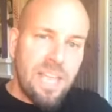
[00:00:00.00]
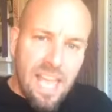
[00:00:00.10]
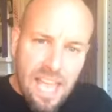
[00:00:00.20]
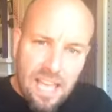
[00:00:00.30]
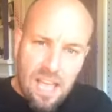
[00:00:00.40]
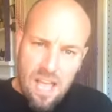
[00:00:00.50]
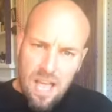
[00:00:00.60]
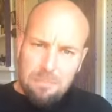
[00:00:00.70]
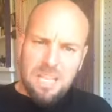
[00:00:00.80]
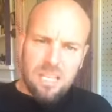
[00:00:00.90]
Hey,
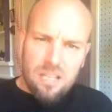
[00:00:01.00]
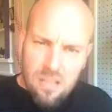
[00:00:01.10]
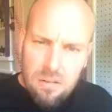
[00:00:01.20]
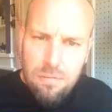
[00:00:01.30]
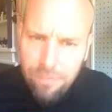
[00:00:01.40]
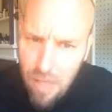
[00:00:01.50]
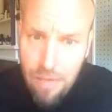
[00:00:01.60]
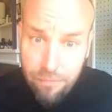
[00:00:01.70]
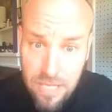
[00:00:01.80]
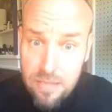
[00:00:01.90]
I'm getting a little
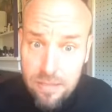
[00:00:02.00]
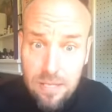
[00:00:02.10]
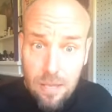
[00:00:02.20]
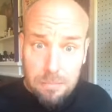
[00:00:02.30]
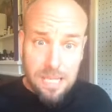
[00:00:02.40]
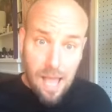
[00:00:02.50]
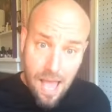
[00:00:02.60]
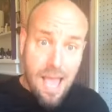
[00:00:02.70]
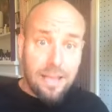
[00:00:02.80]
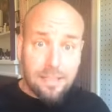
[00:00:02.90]
fluffy in the tummy.
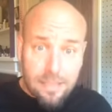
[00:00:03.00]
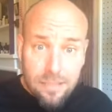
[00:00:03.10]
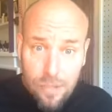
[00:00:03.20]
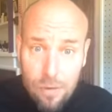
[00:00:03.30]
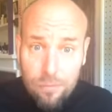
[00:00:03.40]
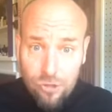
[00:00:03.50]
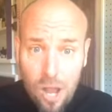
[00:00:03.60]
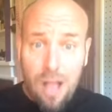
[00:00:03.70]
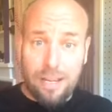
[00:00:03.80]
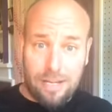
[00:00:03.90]
I need to go
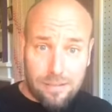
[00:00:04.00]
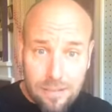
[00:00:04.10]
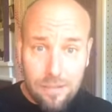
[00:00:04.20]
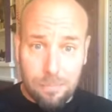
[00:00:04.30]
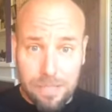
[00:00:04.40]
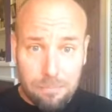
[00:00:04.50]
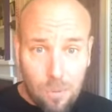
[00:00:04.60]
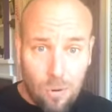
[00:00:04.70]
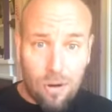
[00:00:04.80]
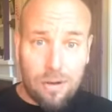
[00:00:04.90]
jogging a little bit
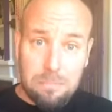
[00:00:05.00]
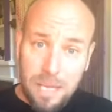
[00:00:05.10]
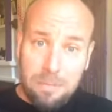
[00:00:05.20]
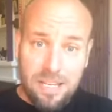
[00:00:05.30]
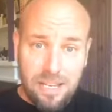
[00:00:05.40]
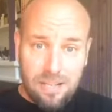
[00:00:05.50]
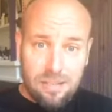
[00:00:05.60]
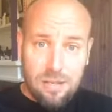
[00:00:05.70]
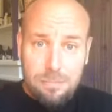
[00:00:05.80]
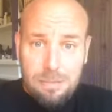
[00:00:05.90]
more and maybe eat a
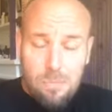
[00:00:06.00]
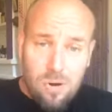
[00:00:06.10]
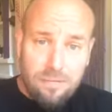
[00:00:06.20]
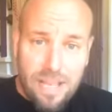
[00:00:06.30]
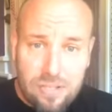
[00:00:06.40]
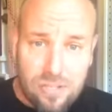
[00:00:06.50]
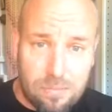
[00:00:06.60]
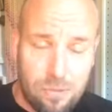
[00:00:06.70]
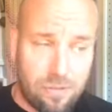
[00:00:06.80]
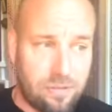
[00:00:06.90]
little bit more
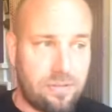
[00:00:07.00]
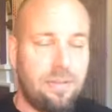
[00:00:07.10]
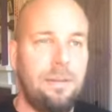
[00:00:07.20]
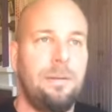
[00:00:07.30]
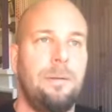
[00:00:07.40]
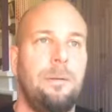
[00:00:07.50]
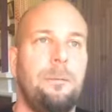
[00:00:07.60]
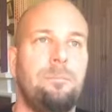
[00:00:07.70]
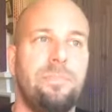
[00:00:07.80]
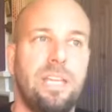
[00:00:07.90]
vegetables.
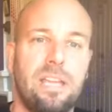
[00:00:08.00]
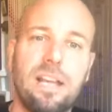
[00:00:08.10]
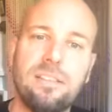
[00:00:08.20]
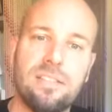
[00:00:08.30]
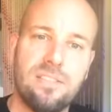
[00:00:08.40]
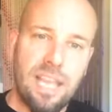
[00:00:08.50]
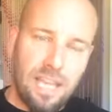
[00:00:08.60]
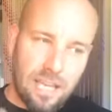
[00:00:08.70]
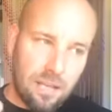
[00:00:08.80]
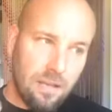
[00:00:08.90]
Okay, that's
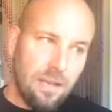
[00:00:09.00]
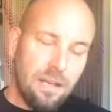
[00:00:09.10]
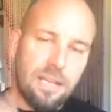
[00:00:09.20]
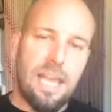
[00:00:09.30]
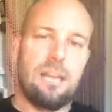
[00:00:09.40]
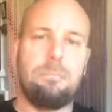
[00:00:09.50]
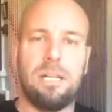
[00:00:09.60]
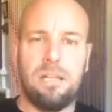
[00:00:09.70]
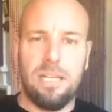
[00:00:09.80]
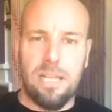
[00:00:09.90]
taking
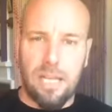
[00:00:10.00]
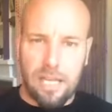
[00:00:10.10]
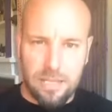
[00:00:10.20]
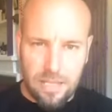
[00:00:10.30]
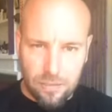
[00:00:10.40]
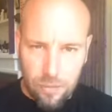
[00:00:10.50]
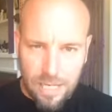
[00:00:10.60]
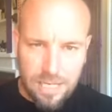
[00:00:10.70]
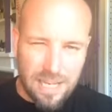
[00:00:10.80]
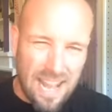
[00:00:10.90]
accountability and then
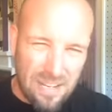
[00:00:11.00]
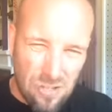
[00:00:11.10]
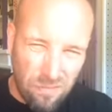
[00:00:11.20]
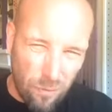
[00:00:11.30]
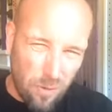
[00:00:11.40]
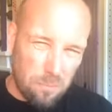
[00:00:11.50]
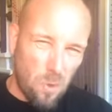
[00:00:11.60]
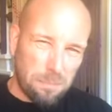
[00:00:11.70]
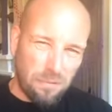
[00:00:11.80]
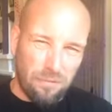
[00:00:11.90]
creating action for a
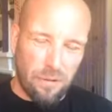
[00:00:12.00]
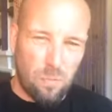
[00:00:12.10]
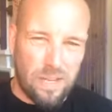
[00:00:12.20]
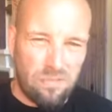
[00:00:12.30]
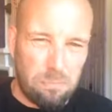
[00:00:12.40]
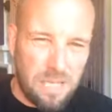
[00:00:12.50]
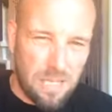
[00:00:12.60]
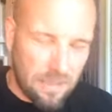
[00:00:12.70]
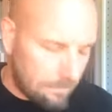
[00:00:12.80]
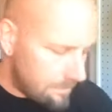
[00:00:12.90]
more preferred way of
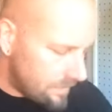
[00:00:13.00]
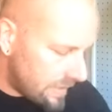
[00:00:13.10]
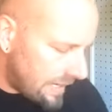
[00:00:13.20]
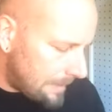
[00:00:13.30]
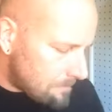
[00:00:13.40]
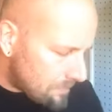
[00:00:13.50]
being. Okay?